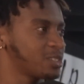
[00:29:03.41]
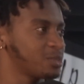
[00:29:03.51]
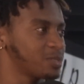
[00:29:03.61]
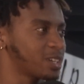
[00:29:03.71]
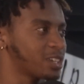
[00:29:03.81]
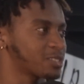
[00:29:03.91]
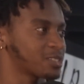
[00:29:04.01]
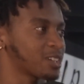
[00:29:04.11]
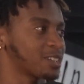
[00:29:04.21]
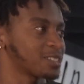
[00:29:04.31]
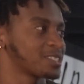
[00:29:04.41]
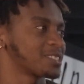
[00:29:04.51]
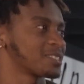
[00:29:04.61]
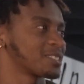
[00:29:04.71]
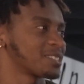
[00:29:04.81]
teach. And you
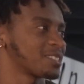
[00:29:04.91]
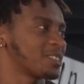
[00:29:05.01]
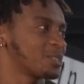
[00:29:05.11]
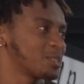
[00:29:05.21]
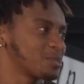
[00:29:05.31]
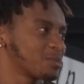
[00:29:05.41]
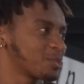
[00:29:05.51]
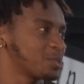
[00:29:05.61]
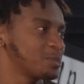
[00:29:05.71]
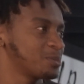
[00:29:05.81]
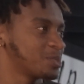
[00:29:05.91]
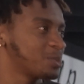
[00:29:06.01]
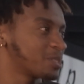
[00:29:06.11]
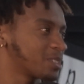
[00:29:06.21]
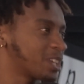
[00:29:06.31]
exercise all of them, or
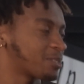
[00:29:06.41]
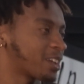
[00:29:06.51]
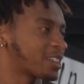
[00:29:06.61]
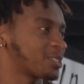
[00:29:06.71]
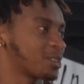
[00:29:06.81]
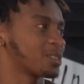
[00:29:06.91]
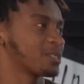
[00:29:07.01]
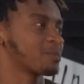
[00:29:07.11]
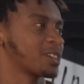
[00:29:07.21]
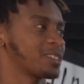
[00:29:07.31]
you interact in all of them,